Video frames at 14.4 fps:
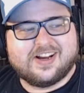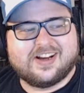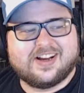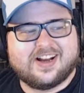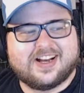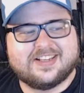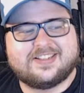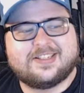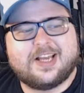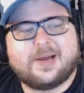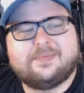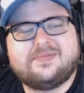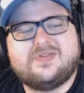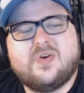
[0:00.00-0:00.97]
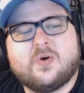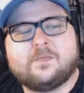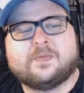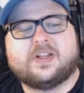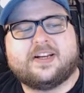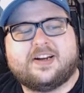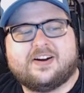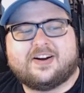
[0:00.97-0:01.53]
A sub
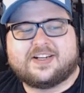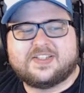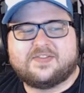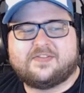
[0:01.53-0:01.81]
normally costs